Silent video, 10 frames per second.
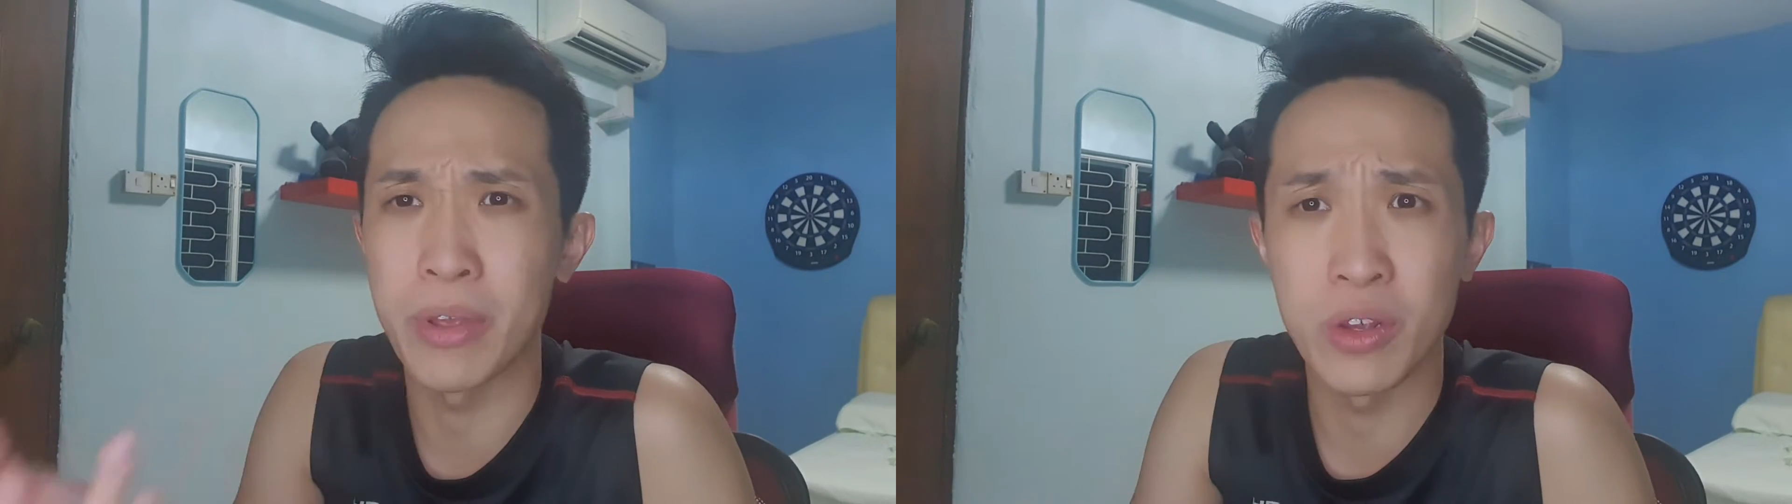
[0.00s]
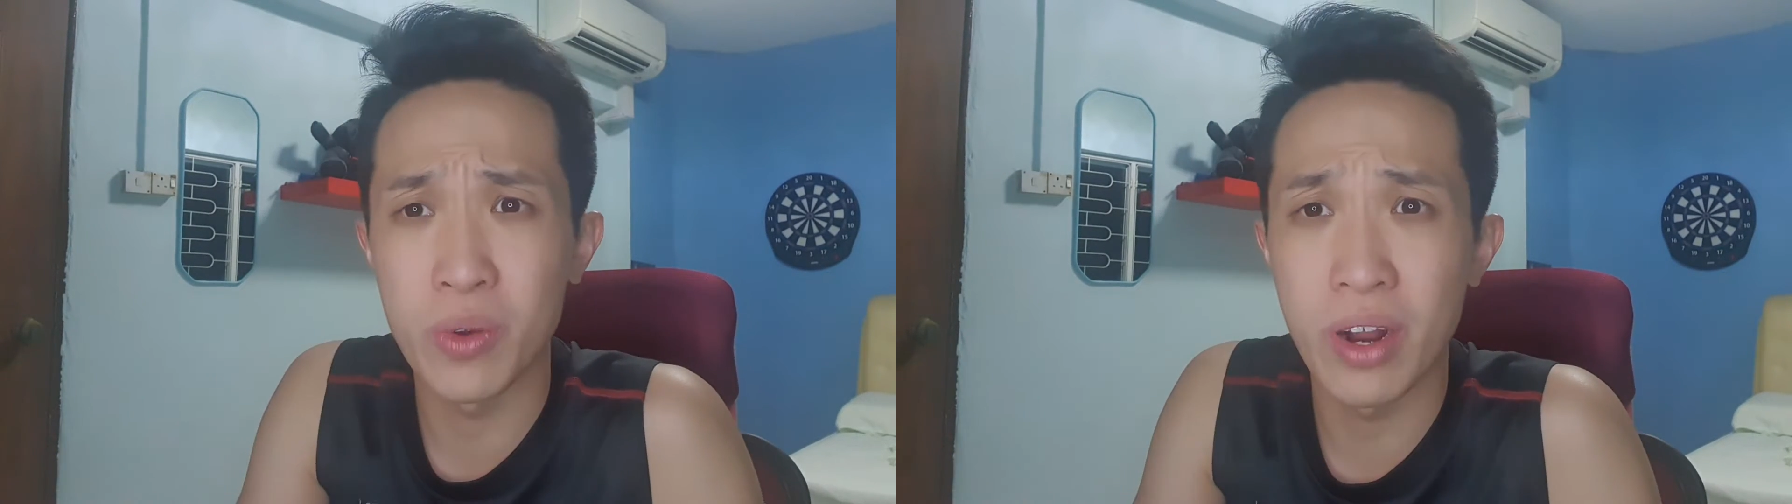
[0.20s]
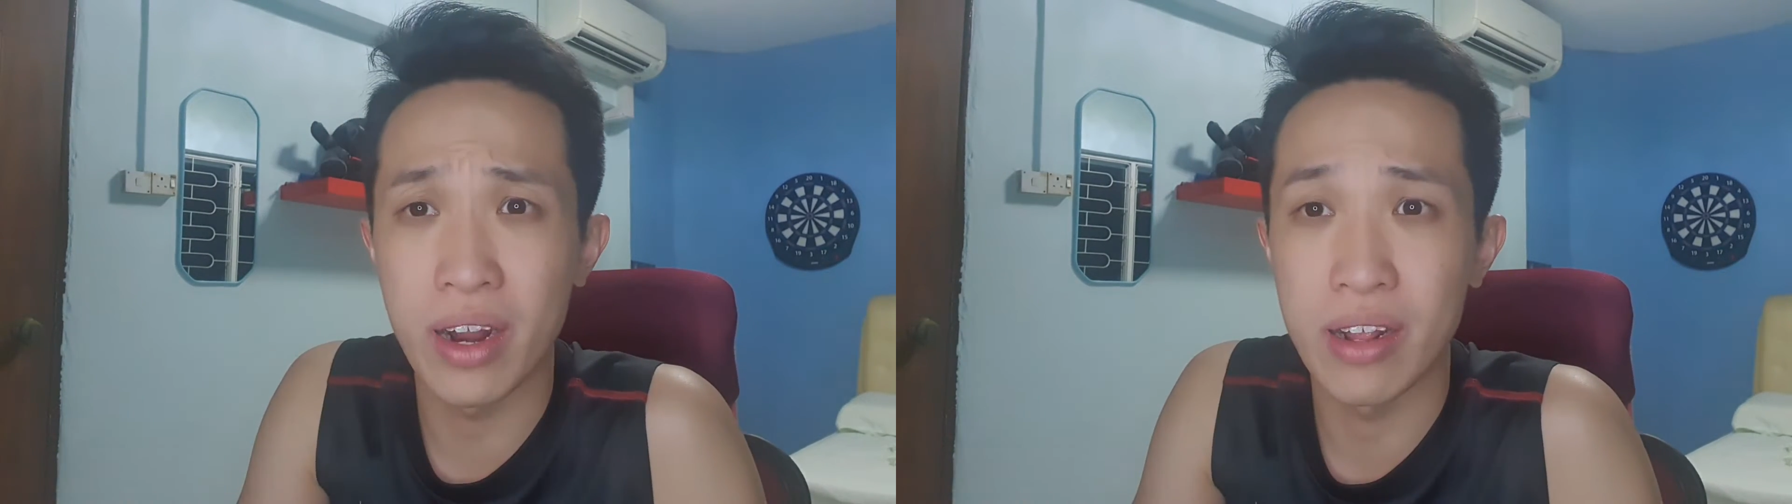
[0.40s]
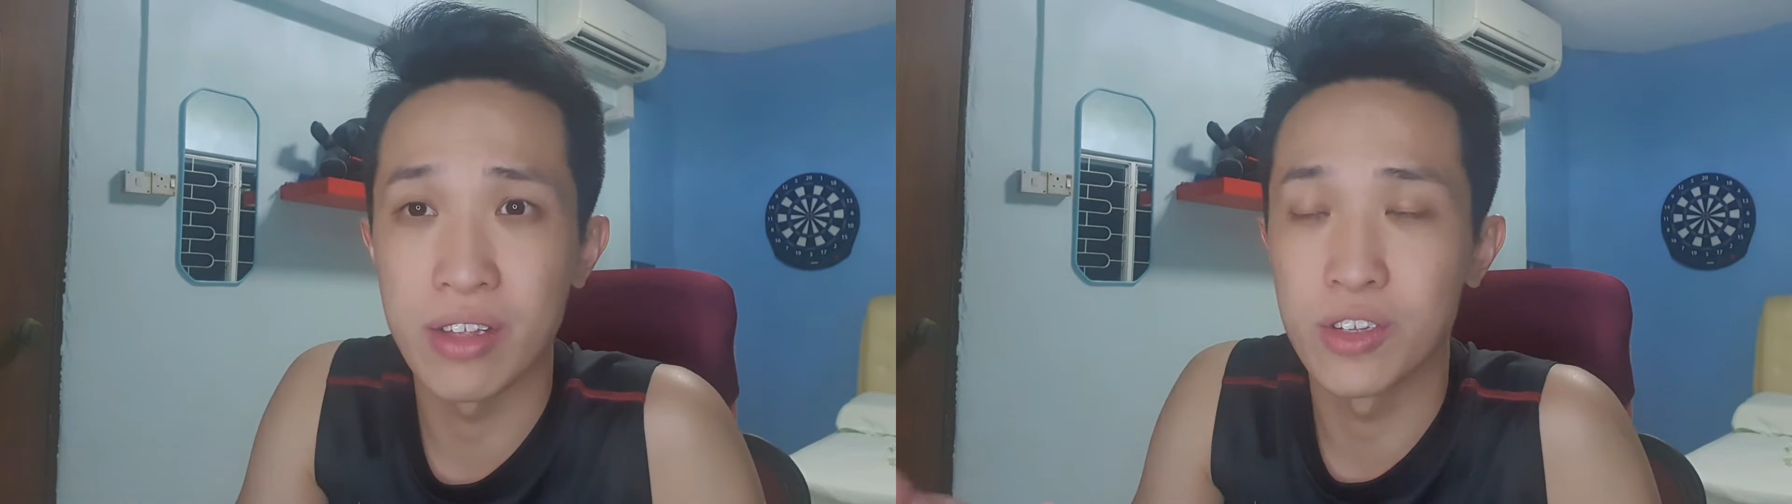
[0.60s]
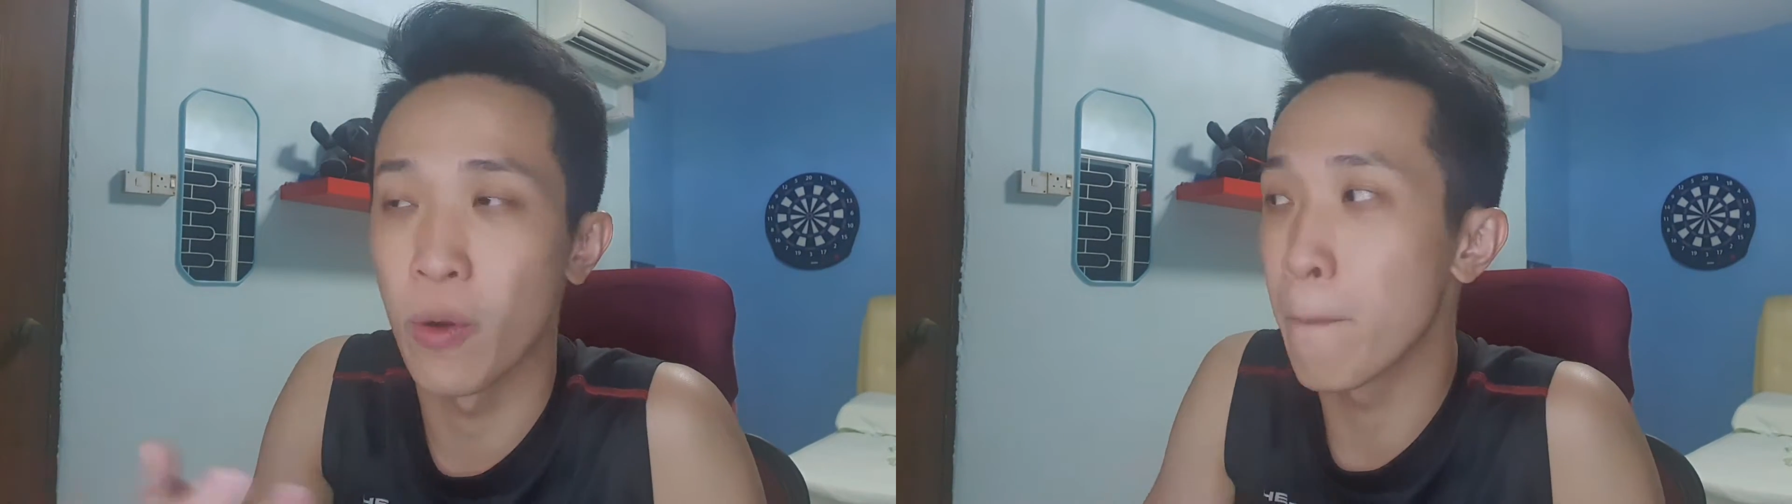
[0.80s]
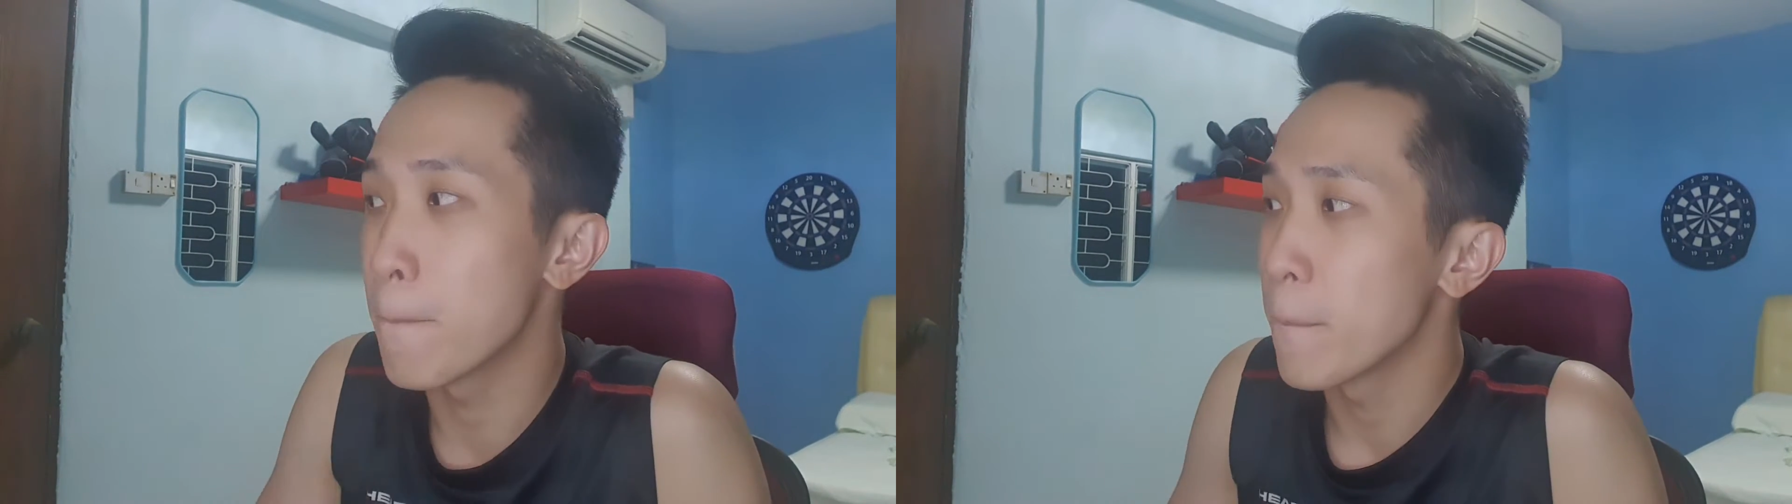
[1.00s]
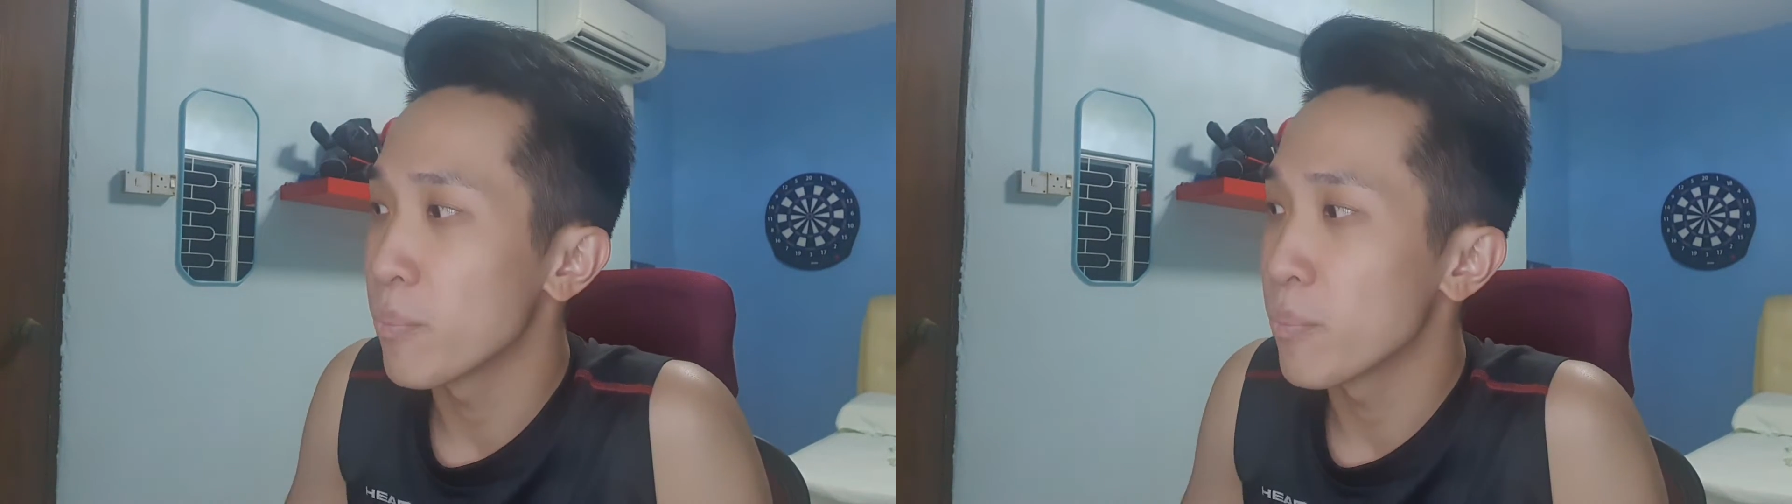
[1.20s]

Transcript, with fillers: be good at it. So,